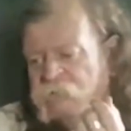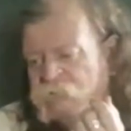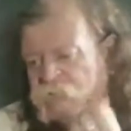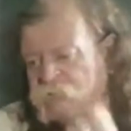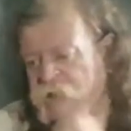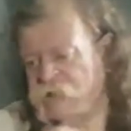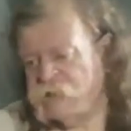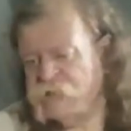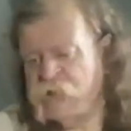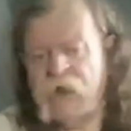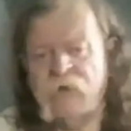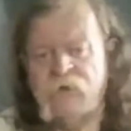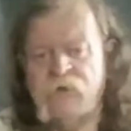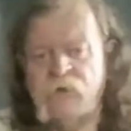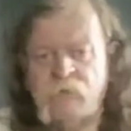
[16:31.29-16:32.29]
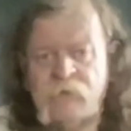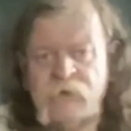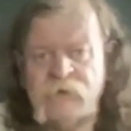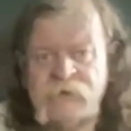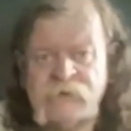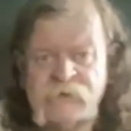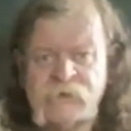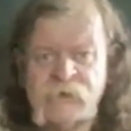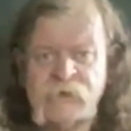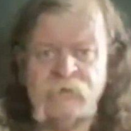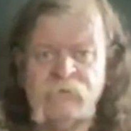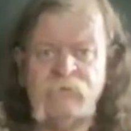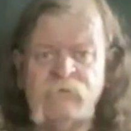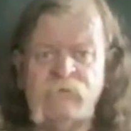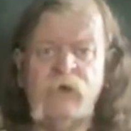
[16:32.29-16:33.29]
They said, how do you plead, sir?
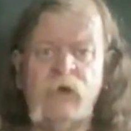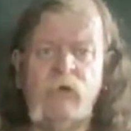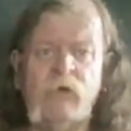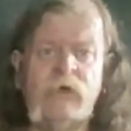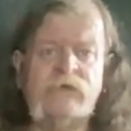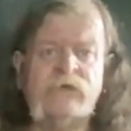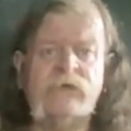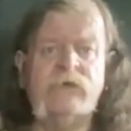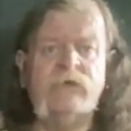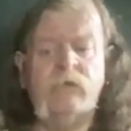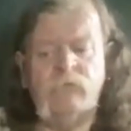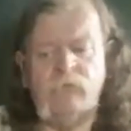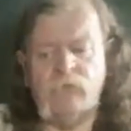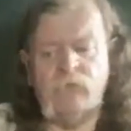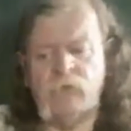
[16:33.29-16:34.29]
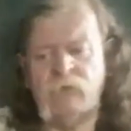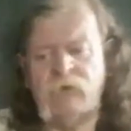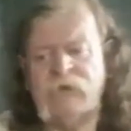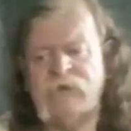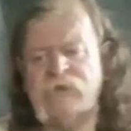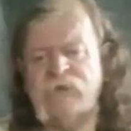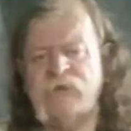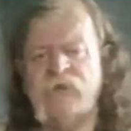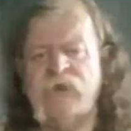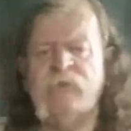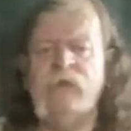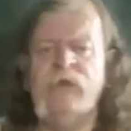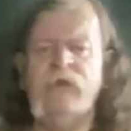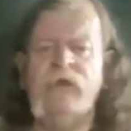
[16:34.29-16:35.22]
No answer. Put the weights on him.